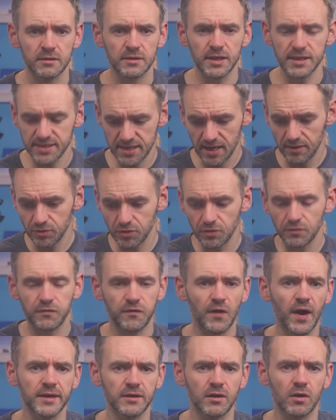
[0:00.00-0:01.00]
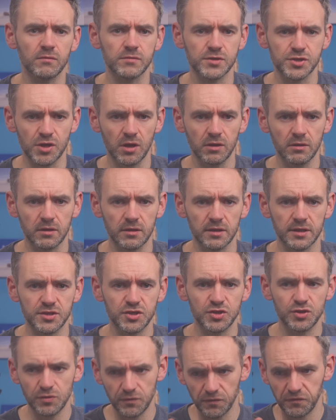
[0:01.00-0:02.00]
That's how you find horizontal,
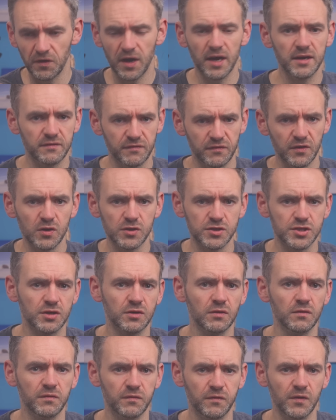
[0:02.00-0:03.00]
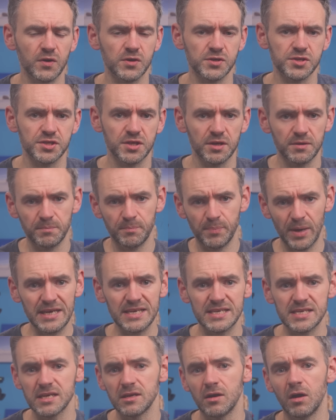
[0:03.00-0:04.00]
is you find vertical first and
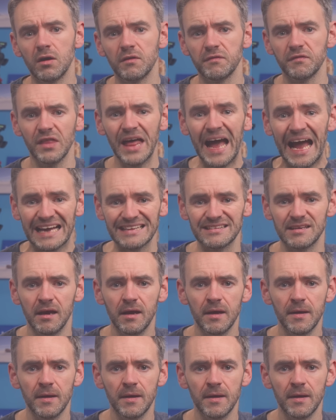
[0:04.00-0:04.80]
base it off that.